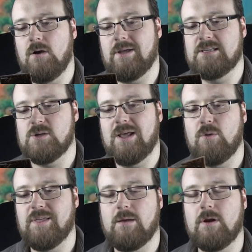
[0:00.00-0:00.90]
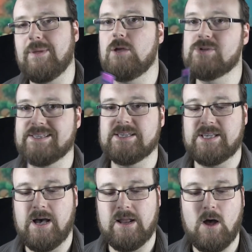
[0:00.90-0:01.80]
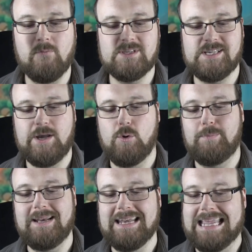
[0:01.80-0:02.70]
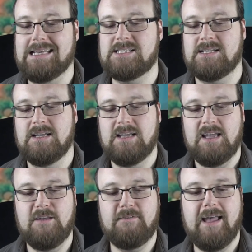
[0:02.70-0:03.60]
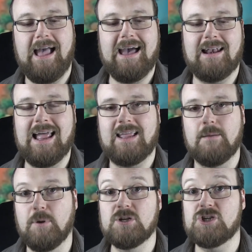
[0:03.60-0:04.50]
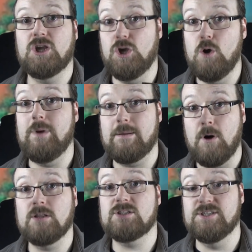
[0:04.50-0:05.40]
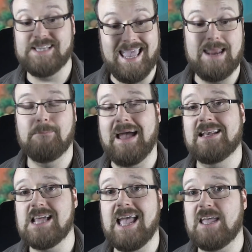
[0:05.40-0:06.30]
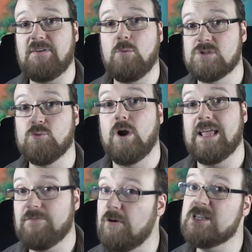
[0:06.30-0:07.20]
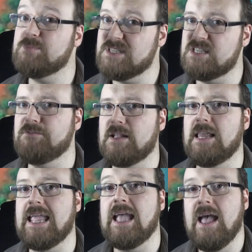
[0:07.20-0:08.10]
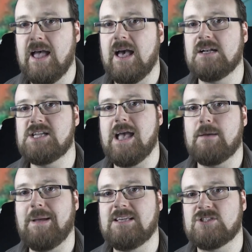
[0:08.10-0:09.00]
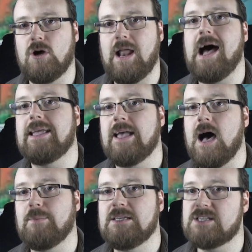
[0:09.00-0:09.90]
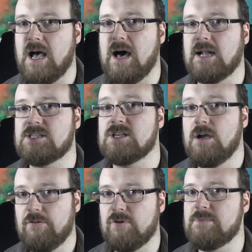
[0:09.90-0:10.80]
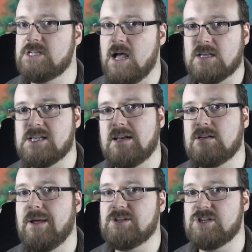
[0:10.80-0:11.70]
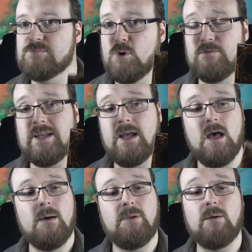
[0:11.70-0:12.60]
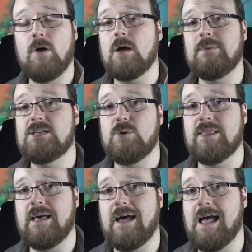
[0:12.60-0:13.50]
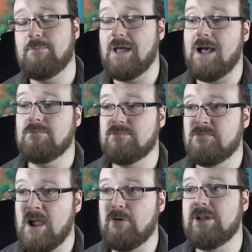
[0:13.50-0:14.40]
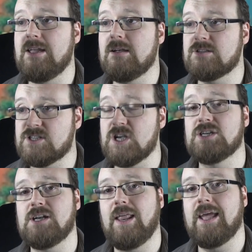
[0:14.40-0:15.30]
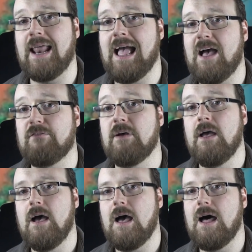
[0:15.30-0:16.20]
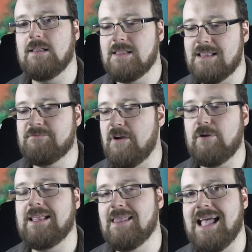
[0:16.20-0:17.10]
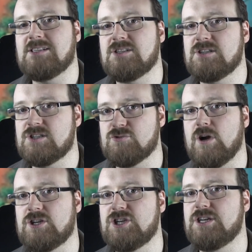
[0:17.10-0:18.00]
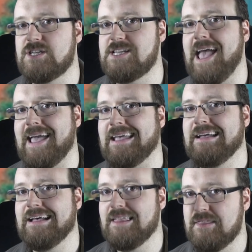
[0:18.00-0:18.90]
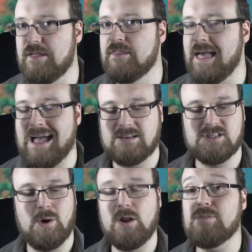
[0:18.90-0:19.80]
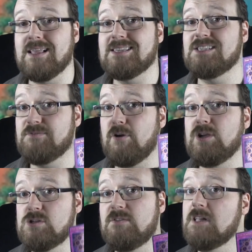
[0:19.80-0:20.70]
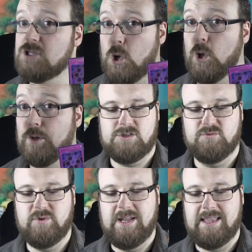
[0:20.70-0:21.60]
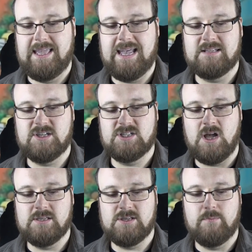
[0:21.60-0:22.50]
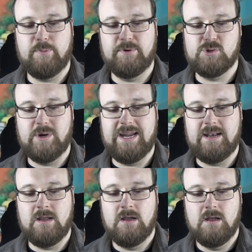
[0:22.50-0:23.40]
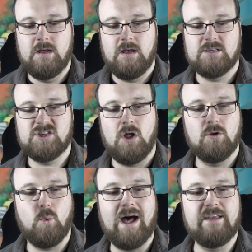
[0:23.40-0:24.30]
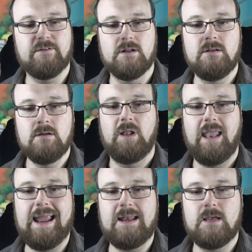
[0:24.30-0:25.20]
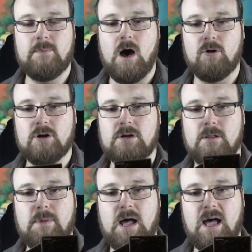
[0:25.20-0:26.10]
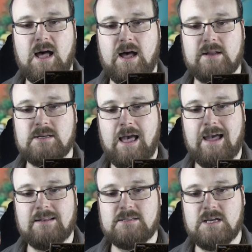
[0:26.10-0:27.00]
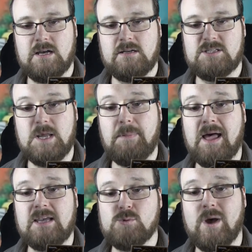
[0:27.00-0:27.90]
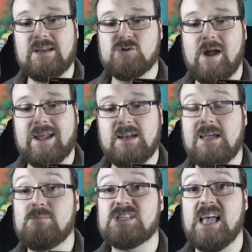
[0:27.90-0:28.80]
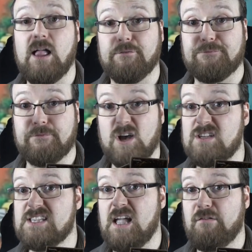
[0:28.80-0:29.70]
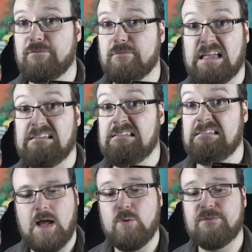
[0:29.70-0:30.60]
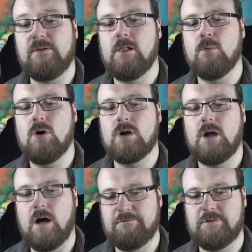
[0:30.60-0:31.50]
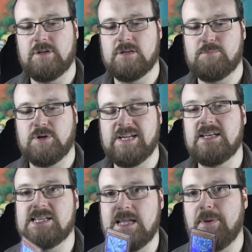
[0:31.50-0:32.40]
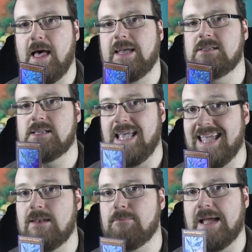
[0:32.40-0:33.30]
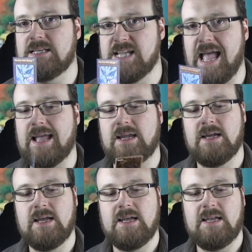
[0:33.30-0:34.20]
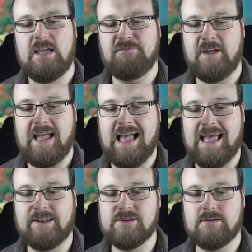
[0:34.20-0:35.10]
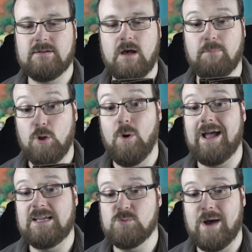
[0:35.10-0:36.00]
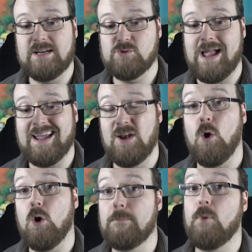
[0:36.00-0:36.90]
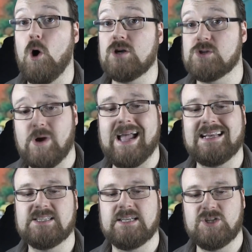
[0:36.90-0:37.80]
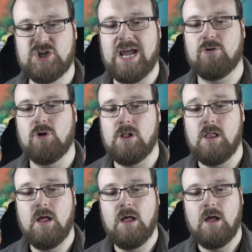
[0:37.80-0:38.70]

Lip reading: Okay, so I don't think I'm going to be using this card. Obviously, it would be neat if I had like a bunch of cubic monsters in my deck, if I was running very specifically a deck based on Aigami's cards from the Dark Side of Dimensions movie, but I'm not going to be doing that. I'm very certainly going to have a very less structured deck than that, so I don't think this is very useful at all. So really, it's a toss-up between Assault Wyvern, Palladium Oracle Mahad, and Deep Eyes White Dragon himself. Herself? Oh. I would feel more confident putting Deep Eyes in my deck if I had a Blue Eyes White Dragon or more dragons in general.